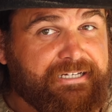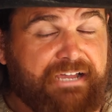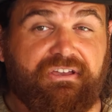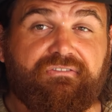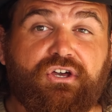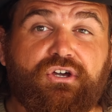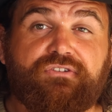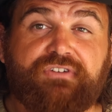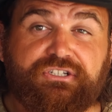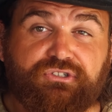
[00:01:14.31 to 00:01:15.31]
Have you ever
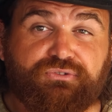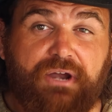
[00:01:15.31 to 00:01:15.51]
heard of interest